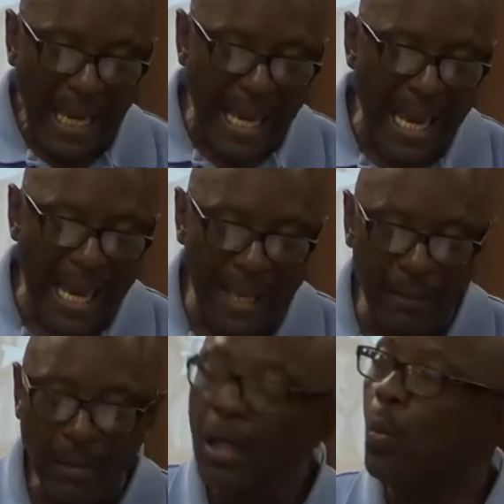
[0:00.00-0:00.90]

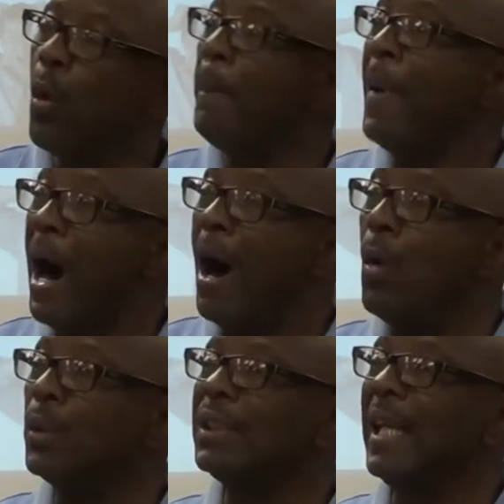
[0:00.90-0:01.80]
And what
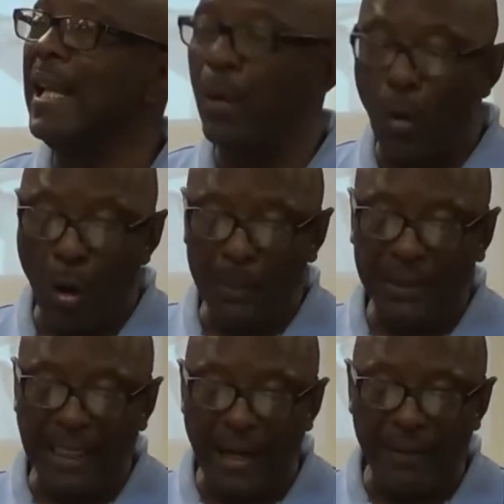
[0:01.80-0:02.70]
Paul was saying in Romans
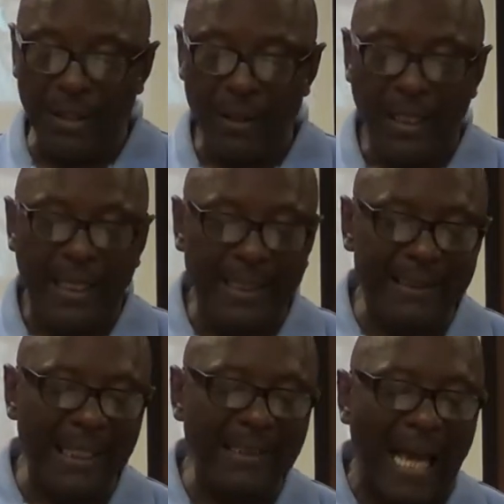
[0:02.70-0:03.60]
7, he
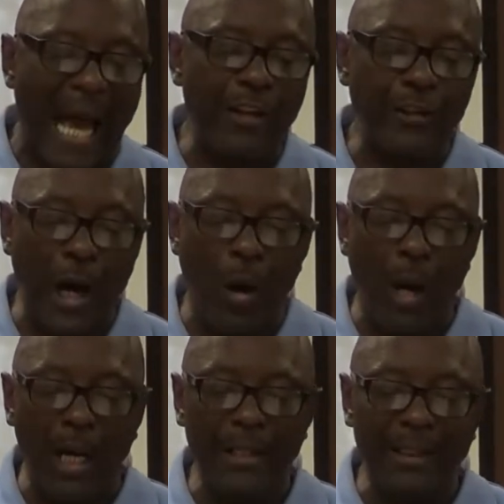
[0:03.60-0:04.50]
says, I
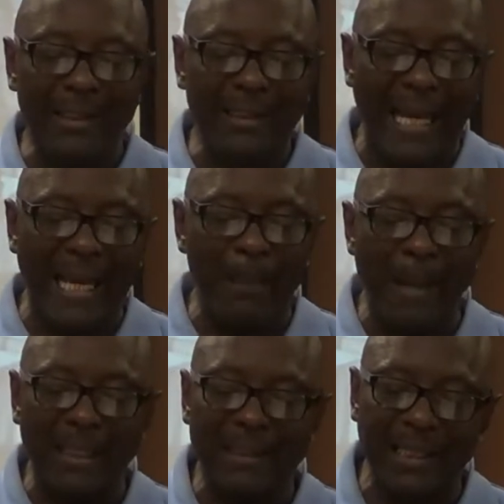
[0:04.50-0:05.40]
don't understand
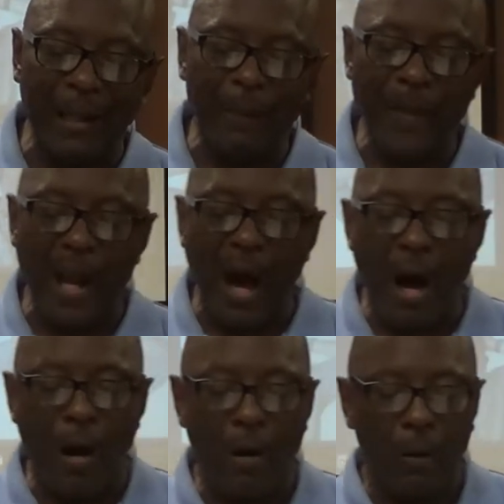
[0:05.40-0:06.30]
myself at
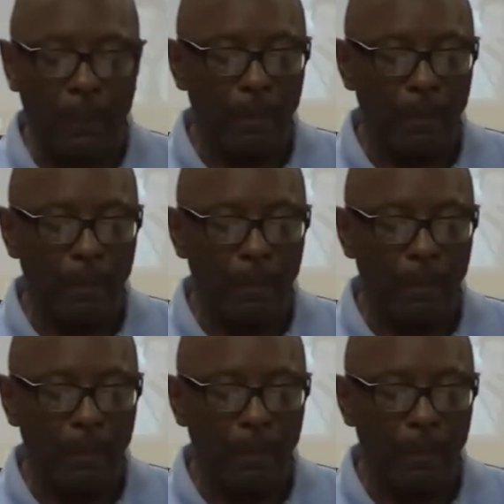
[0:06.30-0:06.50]
all.